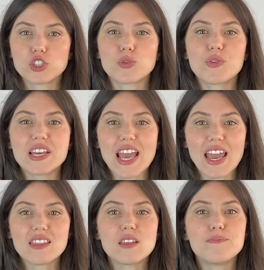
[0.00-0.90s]
to
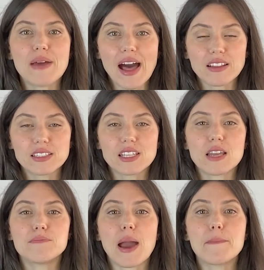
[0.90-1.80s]
regain the balance
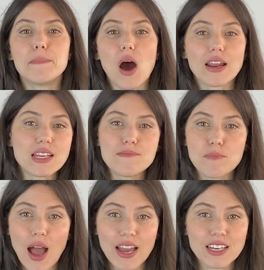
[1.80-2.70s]
in my body,
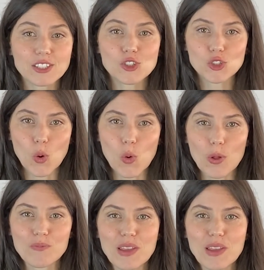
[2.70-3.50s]
mind, and soul.